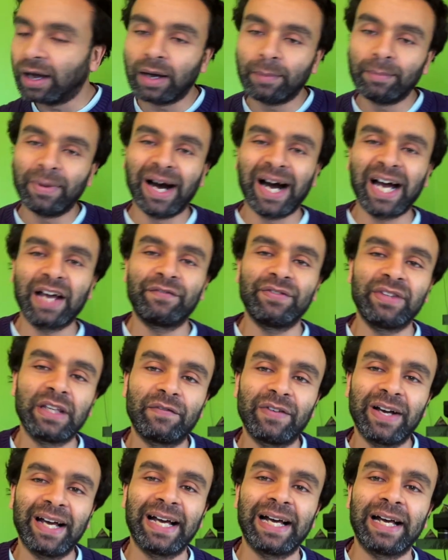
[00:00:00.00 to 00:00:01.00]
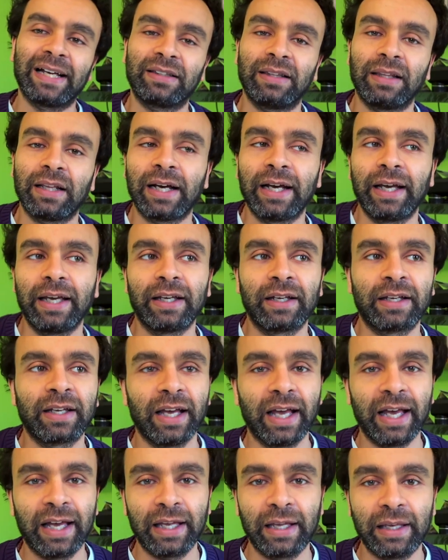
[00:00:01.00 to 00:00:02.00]
I've never
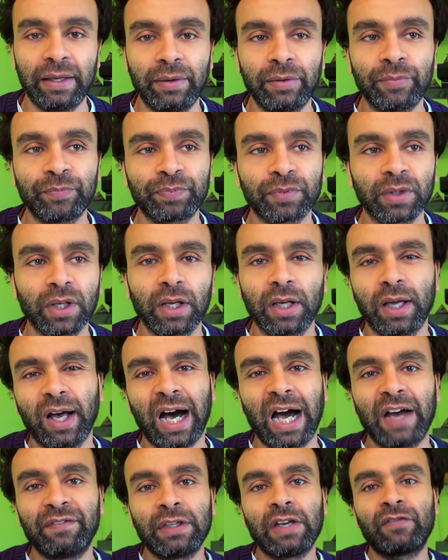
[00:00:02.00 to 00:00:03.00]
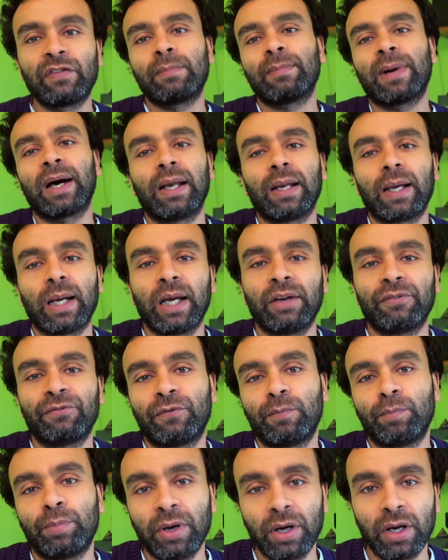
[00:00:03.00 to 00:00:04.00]
in my life